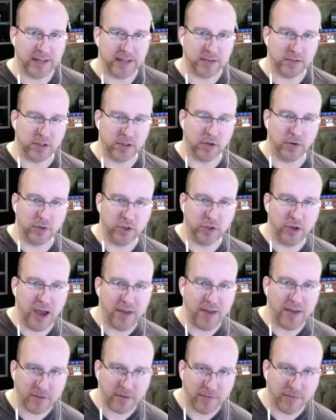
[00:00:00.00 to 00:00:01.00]
So you
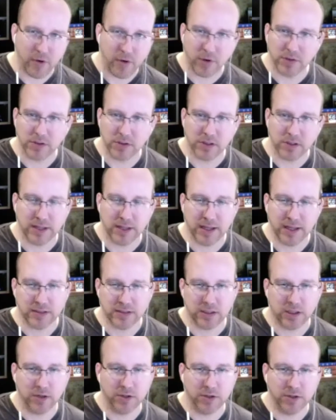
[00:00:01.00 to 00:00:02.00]
have to focus on the
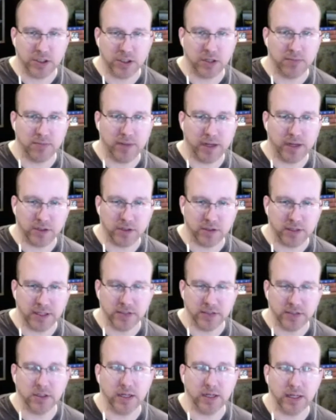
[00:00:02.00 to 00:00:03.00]
execution and make sure
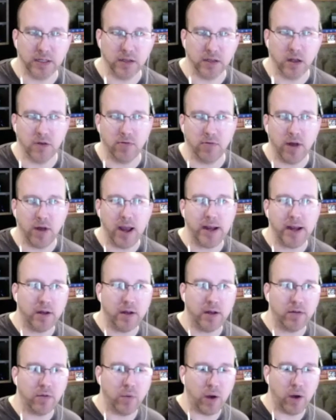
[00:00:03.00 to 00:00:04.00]
things are getting done right.
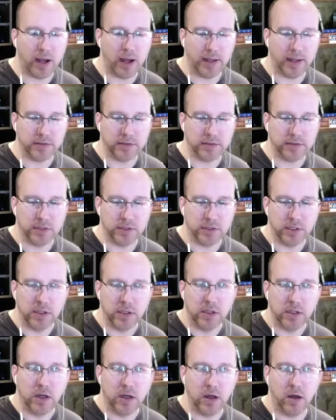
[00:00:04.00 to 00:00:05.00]
Otherwise,
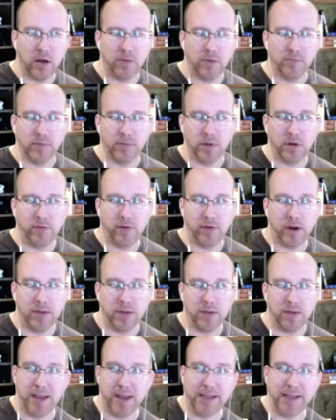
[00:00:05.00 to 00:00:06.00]
your very
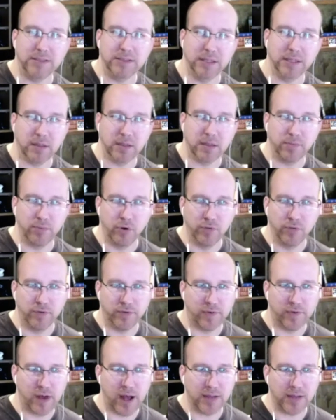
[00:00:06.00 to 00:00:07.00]
basic proof of
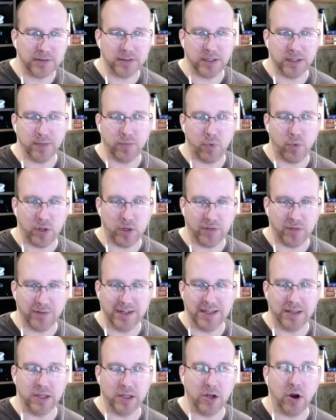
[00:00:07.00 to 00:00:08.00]
concept won't even
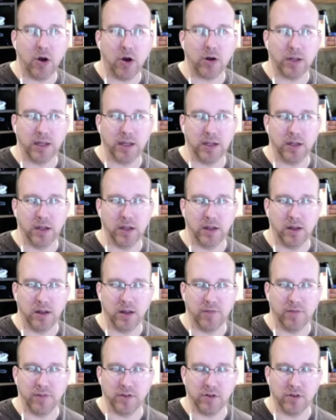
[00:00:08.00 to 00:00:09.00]
hit the target
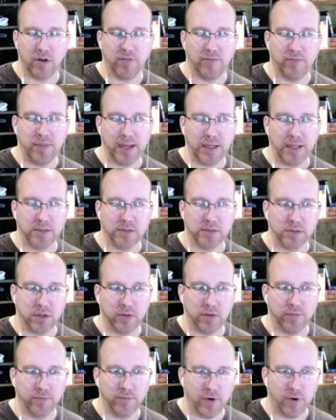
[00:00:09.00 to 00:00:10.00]
if it's off base. So
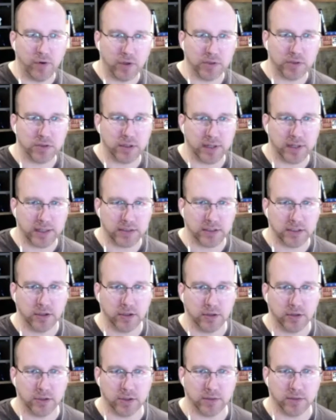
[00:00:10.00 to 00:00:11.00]
focus on execution.